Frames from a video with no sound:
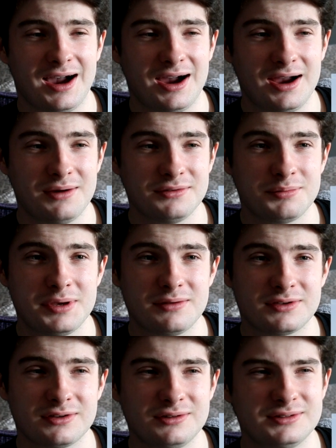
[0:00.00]
I was a
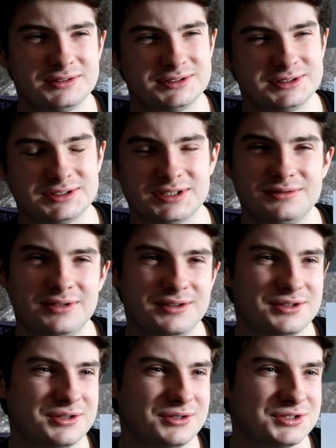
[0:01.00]
bit too, I don't
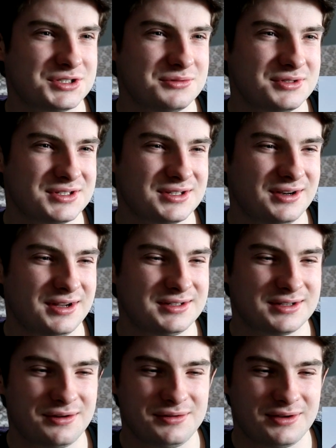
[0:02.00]
like the costume design, I
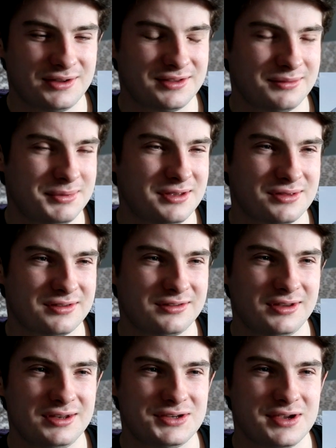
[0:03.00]
don't like this bit of the
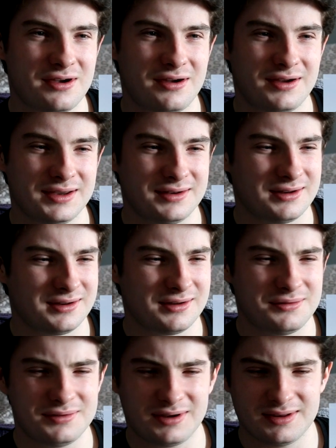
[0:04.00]
CGI, and I
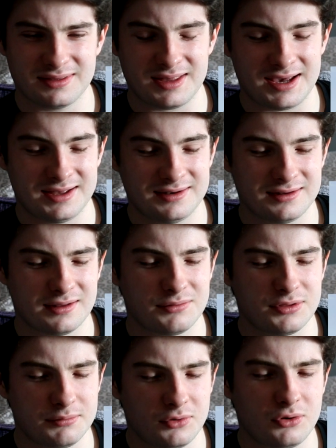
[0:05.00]
don't like that. And
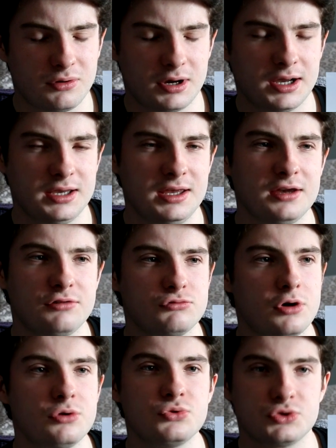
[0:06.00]
the more it
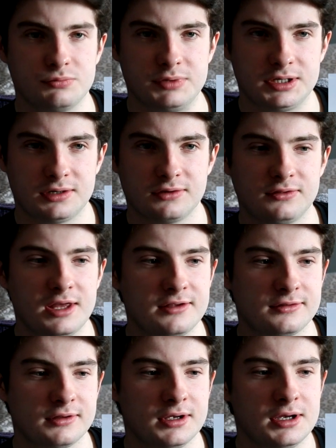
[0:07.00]
grows on me,
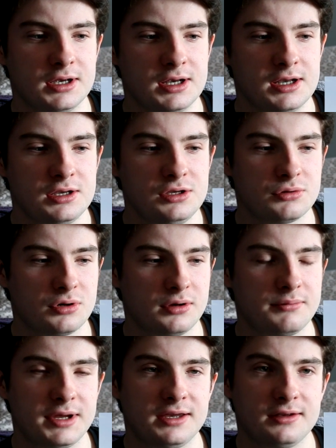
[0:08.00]
because you've got
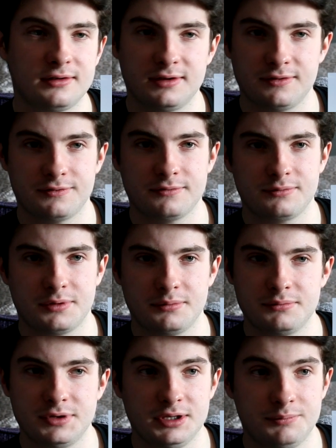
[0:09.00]
to make it different
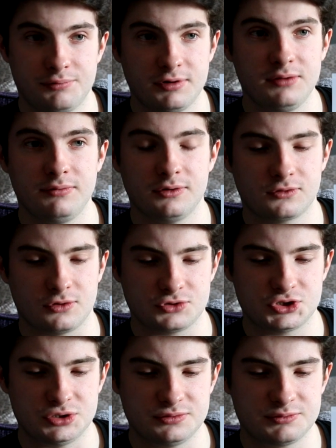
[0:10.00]
from the previous
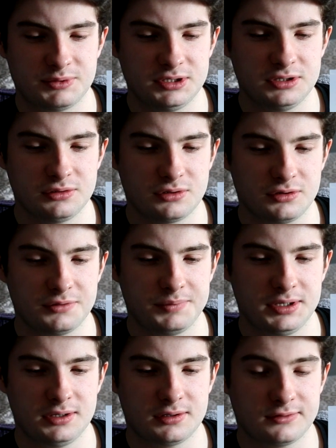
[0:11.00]
costumes, but you've got to
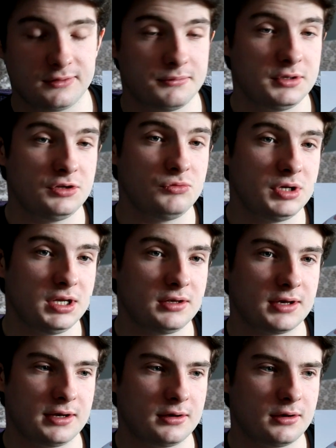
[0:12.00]
be something
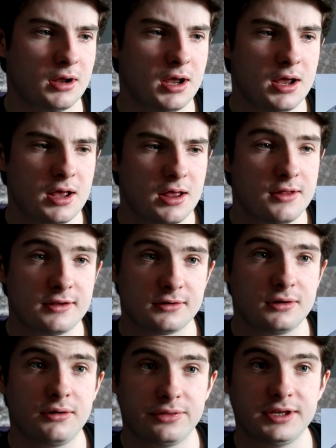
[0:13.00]
unique. And there's
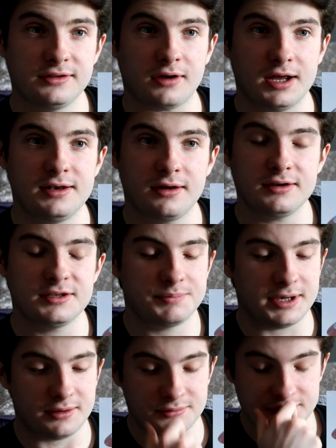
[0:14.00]
a lot of things I liked
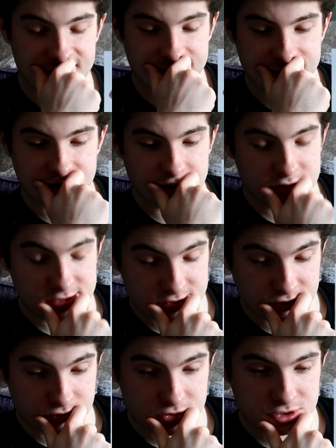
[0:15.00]
about this
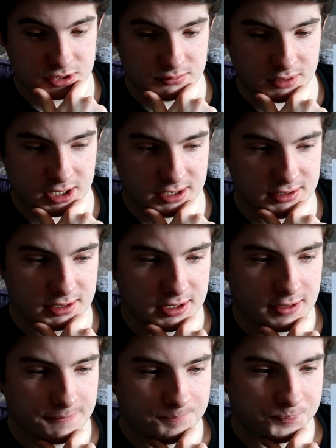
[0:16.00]
costume.
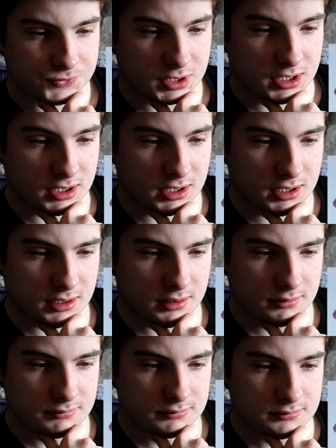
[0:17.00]

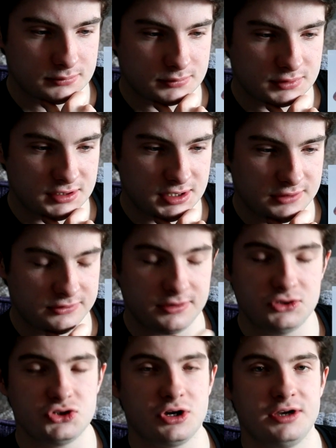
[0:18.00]
The
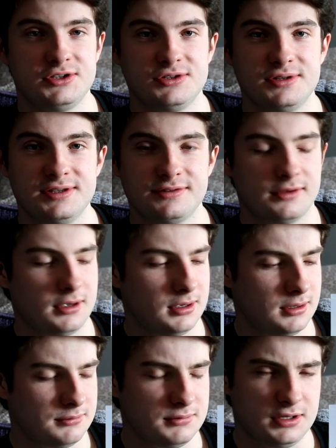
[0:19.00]
CGI to this
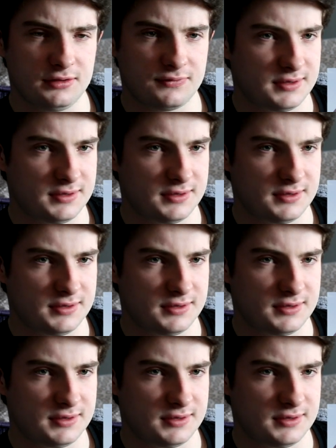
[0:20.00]
is